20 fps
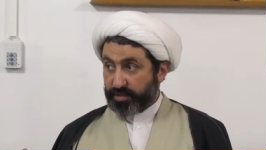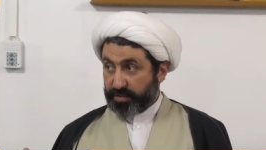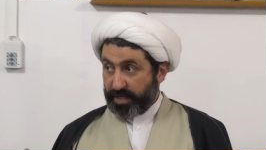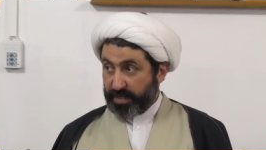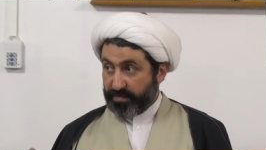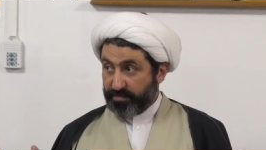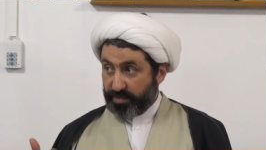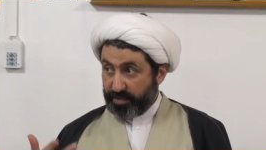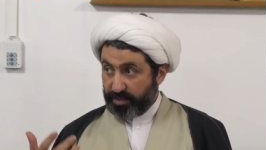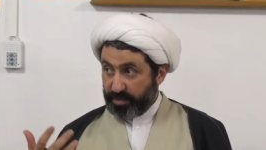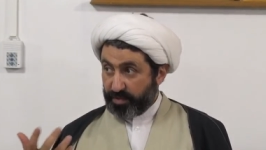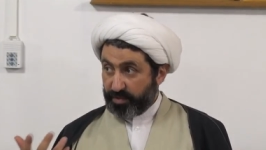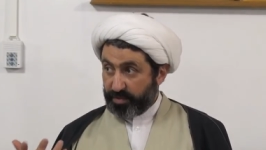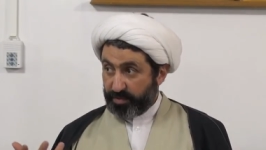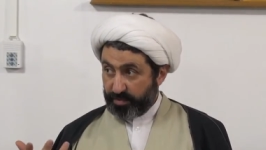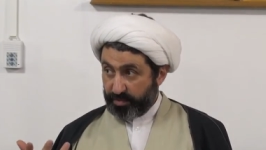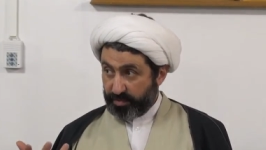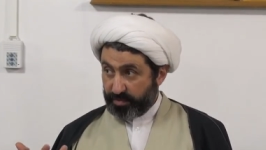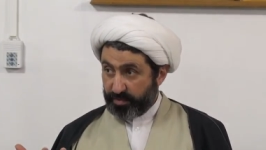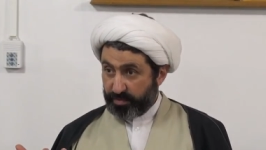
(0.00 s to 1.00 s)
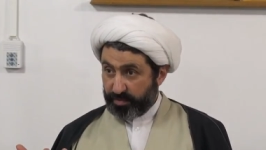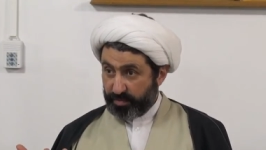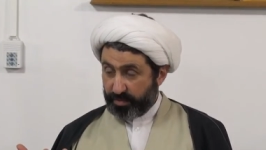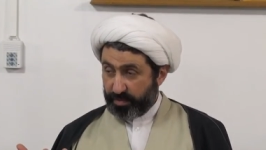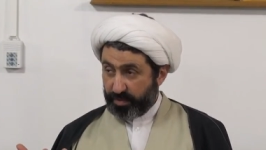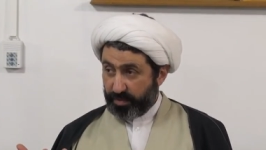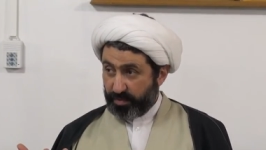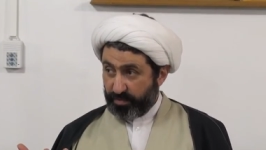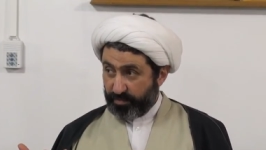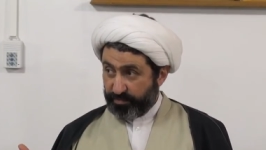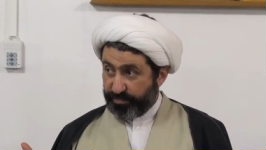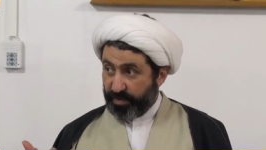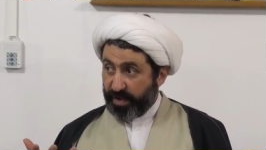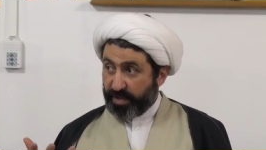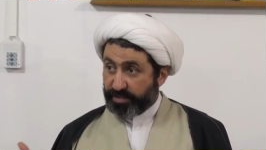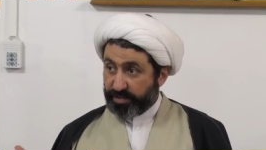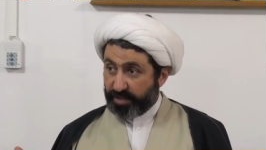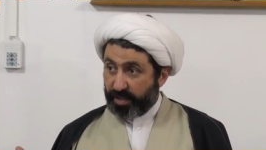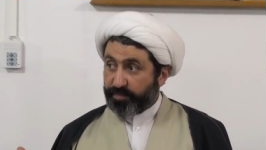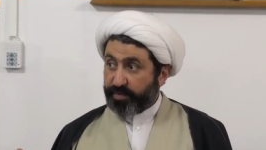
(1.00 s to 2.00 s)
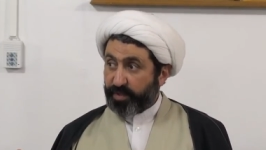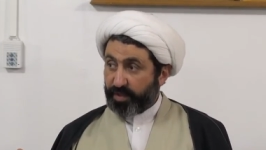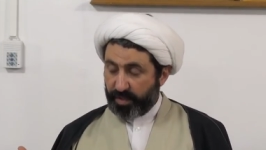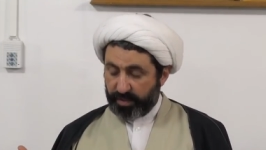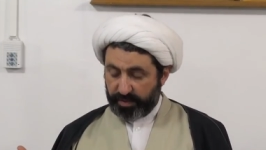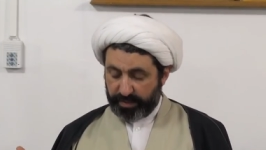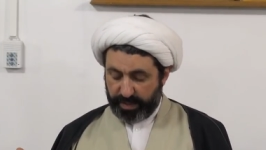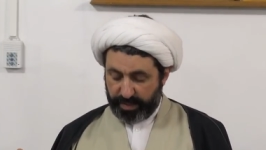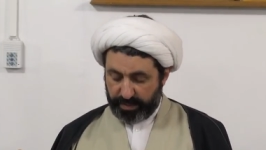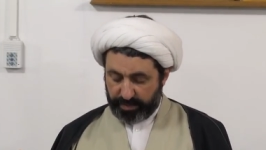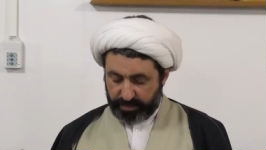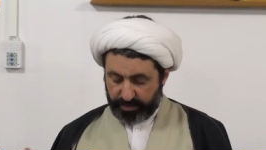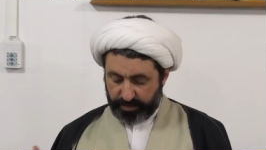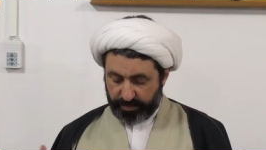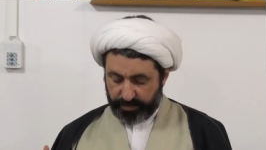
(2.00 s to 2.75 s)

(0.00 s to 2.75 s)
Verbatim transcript: Can we find something like that?